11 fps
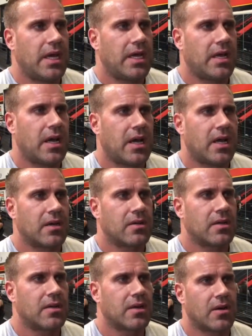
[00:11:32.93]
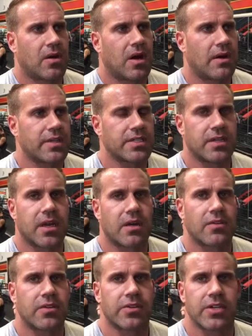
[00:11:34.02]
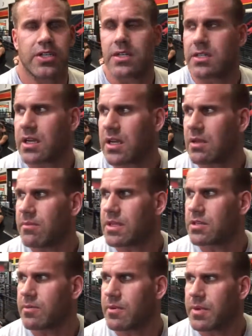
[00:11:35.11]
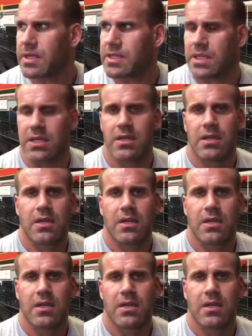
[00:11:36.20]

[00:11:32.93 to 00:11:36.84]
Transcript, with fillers: And, uh, you know, obviously Cutler Nutrition is going to keep me super busy.